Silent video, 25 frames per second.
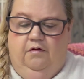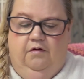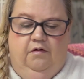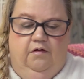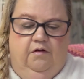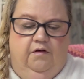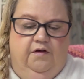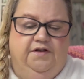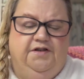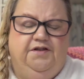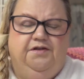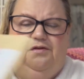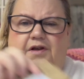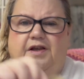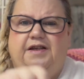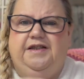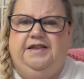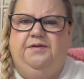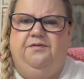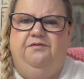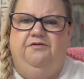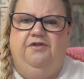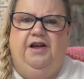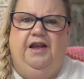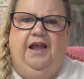Sorry, I
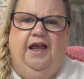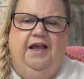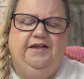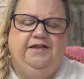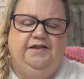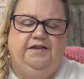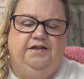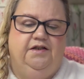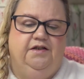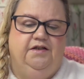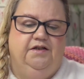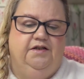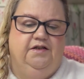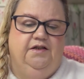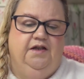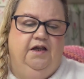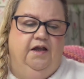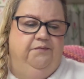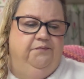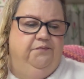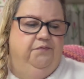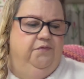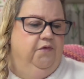seem really hesitant today.